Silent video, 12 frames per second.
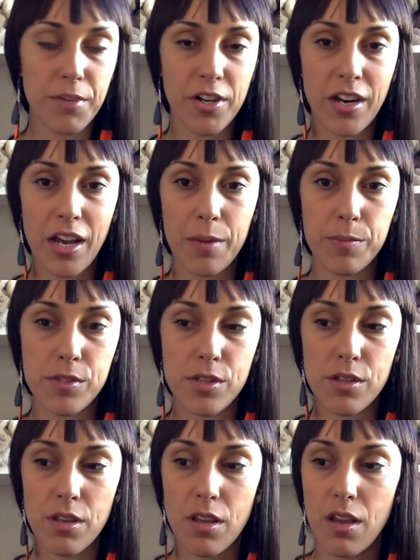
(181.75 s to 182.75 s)

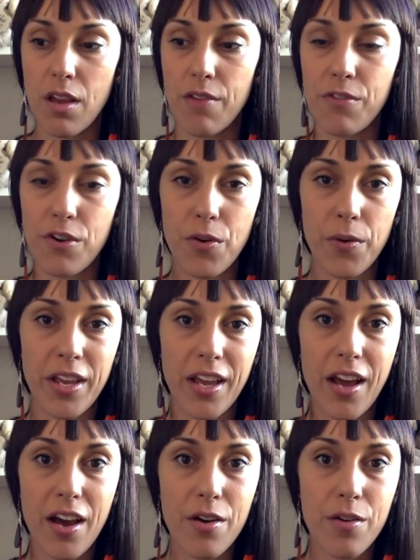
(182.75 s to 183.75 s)
perhaps for going
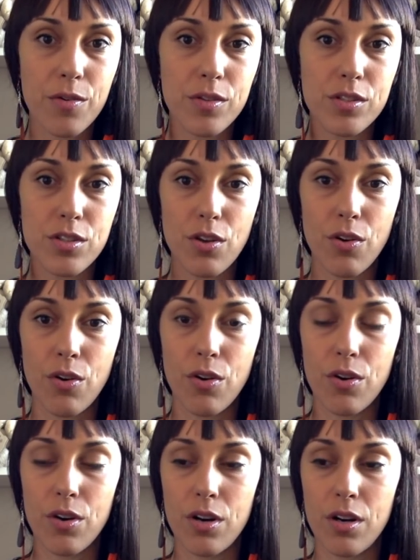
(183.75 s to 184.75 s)
out,
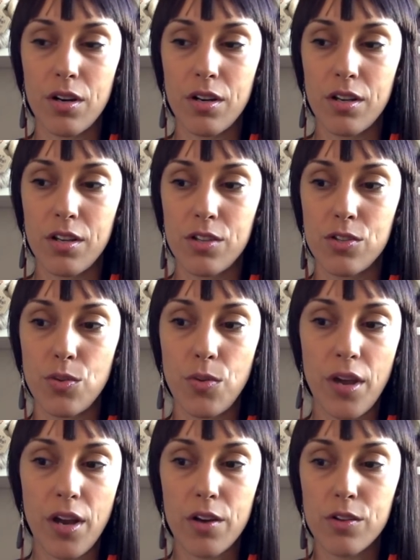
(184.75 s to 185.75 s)
or to
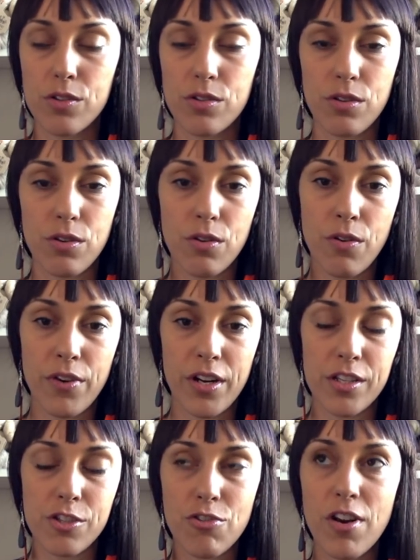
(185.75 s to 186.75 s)
wear over
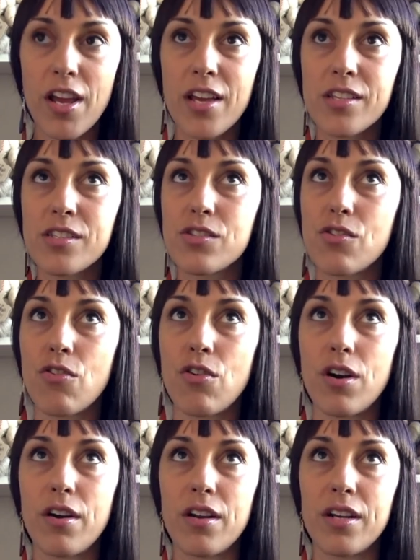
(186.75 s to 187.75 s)
a dress
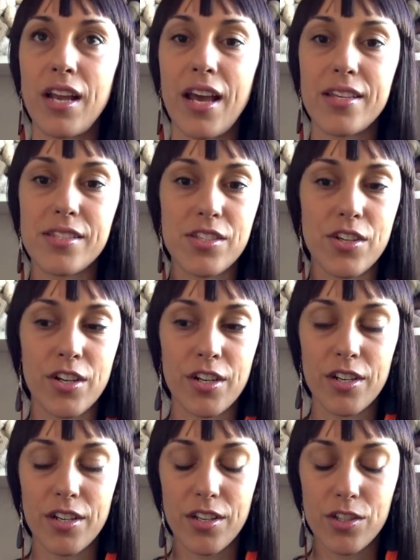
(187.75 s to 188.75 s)
or a
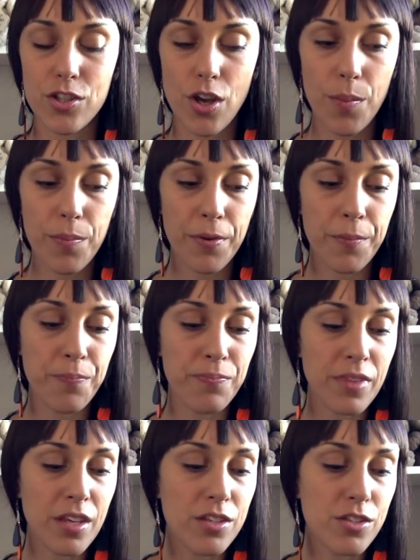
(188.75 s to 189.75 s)
nicer top.
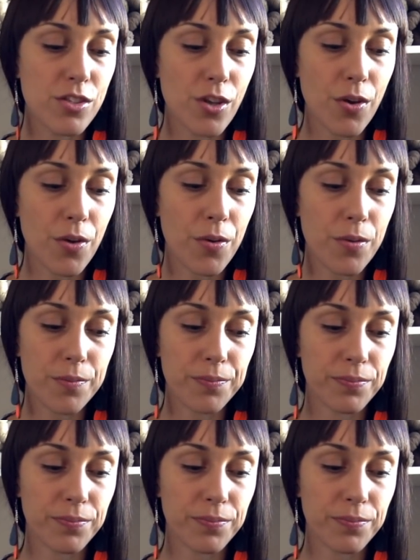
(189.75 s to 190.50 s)
So